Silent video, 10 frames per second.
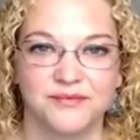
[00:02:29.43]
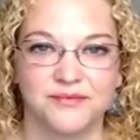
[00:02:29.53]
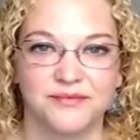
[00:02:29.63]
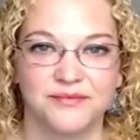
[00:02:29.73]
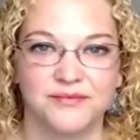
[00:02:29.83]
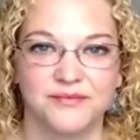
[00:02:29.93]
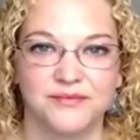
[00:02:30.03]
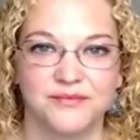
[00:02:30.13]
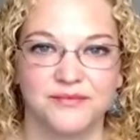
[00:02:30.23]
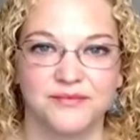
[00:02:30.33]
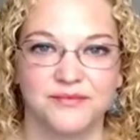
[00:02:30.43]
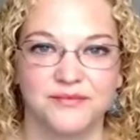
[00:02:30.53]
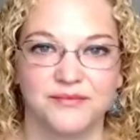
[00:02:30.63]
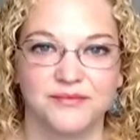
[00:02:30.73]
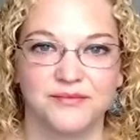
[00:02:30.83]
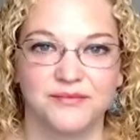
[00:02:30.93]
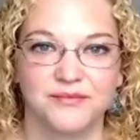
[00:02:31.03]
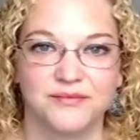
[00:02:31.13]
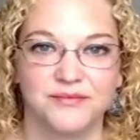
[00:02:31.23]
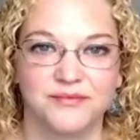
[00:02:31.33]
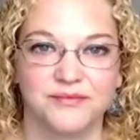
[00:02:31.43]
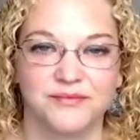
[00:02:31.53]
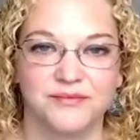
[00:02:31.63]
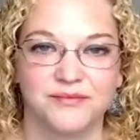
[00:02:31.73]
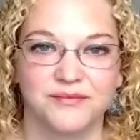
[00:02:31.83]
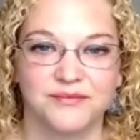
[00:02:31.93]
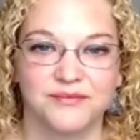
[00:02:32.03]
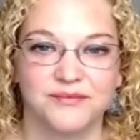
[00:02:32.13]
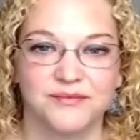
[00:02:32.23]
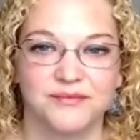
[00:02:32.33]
(silent)